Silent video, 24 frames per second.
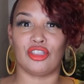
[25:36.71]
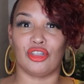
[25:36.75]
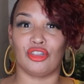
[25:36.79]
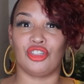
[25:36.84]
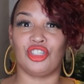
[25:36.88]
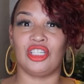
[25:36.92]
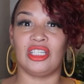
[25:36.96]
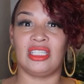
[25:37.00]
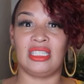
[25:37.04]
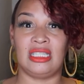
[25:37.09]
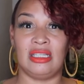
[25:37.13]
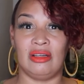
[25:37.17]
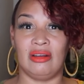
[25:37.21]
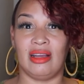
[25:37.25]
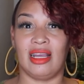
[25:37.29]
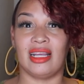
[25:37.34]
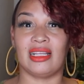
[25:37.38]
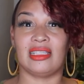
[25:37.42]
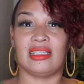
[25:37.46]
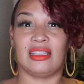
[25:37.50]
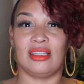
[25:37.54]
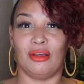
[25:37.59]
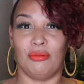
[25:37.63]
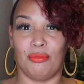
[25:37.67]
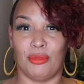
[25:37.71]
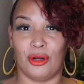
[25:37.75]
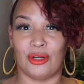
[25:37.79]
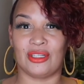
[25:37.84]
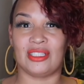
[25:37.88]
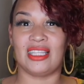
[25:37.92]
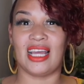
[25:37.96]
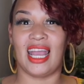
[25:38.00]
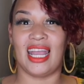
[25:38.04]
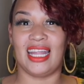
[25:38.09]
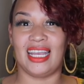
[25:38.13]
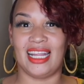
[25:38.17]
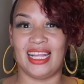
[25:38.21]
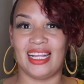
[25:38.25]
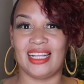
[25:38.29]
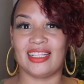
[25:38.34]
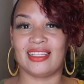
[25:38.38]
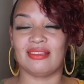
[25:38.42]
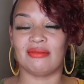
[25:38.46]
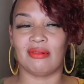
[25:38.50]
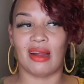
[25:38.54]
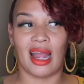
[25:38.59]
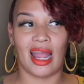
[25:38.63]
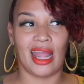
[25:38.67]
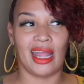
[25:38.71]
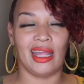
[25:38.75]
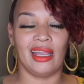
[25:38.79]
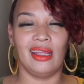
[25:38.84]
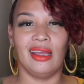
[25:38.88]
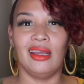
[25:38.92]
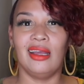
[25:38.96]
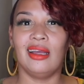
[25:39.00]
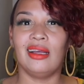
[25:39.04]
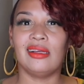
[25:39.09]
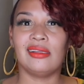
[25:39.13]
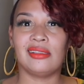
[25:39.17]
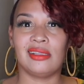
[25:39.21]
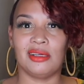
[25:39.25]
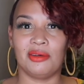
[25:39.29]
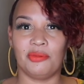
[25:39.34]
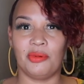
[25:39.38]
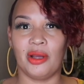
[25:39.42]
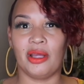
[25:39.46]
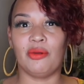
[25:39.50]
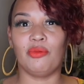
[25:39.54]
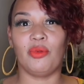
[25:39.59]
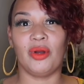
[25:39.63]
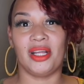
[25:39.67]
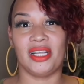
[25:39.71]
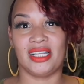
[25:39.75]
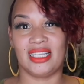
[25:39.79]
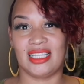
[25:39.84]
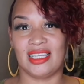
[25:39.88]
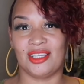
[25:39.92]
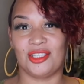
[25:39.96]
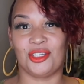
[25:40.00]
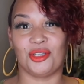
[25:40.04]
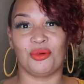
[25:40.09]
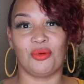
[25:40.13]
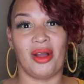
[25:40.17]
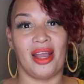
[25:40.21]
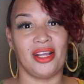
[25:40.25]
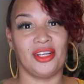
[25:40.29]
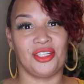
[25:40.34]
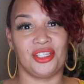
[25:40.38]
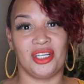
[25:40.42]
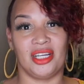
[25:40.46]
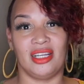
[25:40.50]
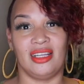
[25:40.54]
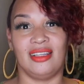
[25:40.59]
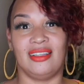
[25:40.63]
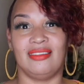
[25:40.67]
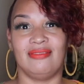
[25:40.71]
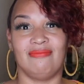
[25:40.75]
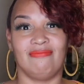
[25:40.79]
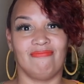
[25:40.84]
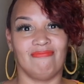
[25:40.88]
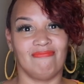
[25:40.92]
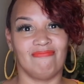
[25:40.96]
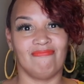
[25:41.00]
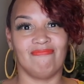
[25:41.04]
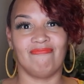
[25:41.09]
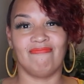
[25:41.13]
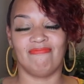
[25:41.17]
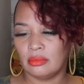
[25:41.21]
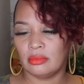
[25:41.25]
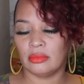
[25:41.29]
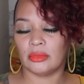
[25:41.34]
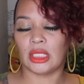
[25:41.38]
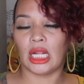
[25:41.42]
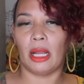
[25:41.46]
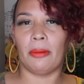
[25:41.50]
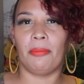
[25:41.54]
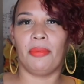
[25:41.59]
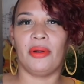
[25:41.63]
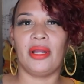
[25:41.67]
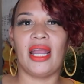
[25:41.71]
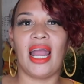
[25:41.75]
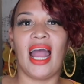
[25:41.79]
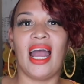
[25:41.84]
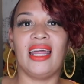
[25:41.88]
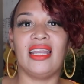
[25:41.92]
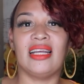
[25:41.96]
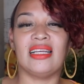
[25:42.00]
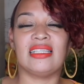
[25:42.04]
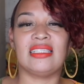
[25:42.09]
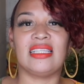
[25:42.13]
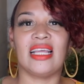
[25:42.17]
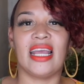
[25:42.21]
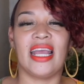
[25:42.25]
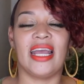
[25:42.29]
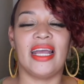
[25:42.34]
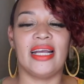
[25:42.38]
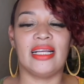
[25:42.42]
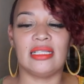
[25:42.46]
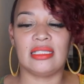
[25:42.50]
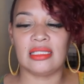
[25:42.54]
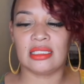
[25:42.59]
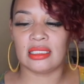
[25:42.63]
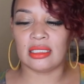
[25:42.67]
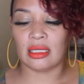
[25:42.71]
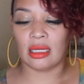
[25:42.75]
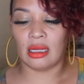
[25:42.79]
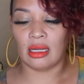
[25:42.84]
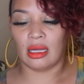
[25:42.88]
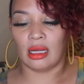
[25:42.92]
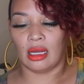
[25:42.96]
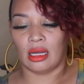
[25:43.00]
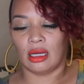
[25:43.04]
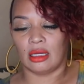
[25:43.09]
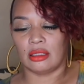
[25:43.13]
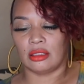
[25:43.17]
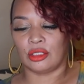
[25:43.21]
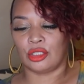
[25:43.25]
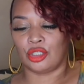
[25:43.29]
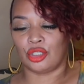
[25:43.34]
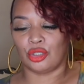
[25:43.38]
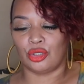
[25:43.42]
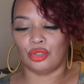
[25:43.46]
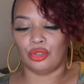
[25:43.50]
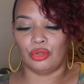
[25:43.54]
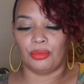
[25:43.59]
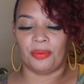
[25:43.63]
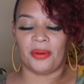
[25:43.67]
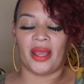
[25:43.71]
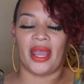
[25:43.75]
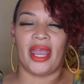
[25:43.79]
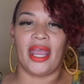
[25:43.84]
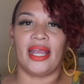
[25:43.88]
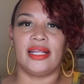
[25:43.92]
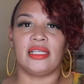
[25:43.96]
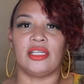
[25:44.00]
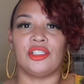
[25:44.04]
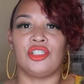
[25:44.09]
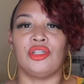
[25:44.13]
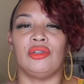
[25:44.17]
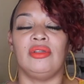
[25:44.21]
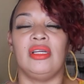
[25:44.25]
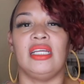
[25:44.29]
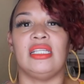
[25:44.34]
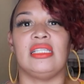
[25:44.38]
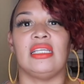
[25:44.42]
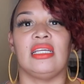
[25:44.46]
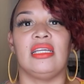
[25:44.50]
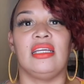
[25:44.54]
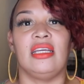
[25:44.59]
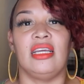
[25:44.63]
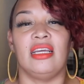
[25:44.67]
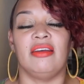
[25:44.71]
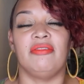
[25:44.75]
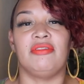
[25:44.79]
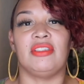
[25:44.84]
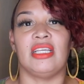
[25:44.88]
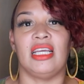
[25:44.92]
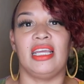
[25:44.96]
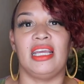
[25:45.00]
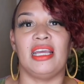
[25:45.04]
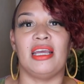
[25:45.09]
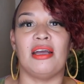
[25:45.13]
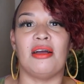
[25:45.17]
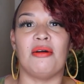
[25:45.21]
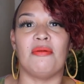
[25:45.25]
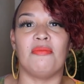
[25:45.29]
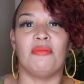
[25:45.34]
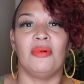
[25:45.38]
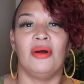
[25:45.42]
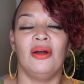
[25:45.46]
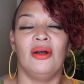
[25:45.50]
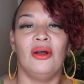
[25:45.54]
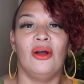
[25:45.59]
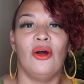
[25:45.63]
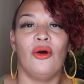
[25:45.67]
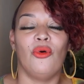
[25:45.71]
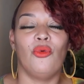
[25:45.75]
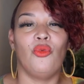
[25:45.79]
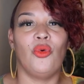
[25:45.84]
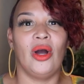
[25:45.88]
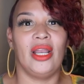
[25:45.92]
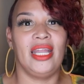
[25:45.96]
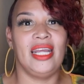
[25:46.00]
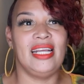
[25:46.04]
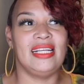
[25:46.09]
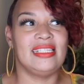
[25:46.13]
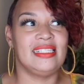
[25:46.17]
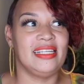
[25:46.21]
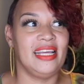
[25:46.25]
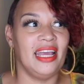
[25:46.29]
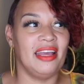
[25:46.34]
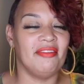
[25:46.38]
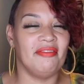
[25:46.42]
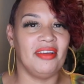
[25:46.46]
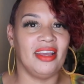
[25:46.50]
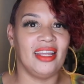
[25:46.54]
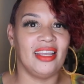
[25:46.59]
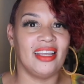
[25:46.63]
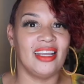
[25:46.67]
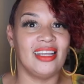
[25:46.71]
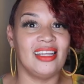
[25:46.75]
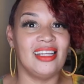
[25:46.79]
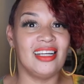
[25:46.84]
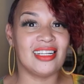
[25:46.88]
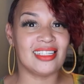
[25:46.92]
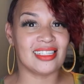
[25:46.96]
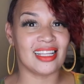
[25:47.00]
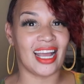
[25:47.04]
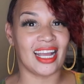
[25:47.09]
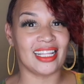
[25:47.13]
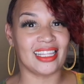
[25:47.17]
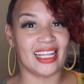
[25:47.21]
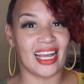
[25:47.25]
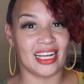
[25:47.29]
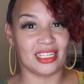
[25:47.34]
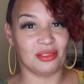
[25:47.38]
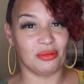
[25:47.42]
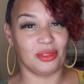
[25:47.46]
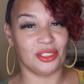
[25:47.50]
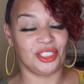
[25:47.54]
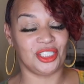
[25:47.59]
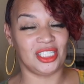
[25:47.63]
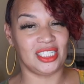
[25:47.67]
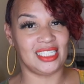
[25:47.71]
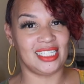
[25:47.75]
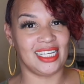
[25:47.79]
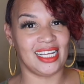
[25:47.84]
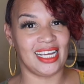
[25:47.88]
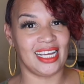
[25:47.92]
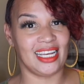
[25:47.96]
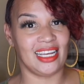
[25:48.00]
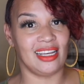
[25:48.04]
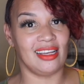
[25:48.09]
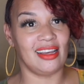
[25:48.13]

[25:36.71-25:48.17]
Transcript: So she still gets the Mercedes, right? So win-win situation. Brianna said to Paige that you need to give to him what he's giving. It looks like that's what she did.